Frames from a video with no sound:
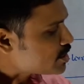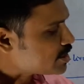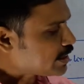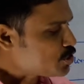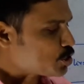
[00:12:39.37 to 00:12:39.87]

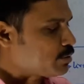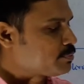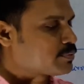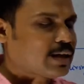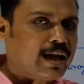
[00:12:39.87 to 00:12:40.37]
such
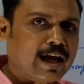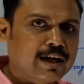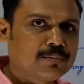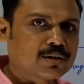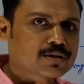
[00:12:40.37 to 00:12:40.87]

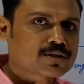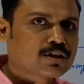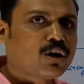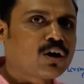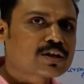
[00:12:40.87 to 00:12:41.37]
animals
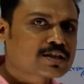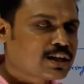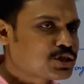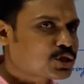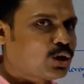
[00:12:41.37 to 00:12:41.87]
or
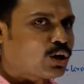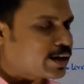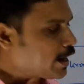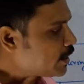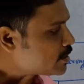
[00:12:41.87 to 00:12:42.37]
such
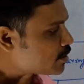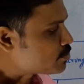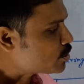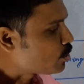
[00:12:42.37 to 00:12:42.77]
organisms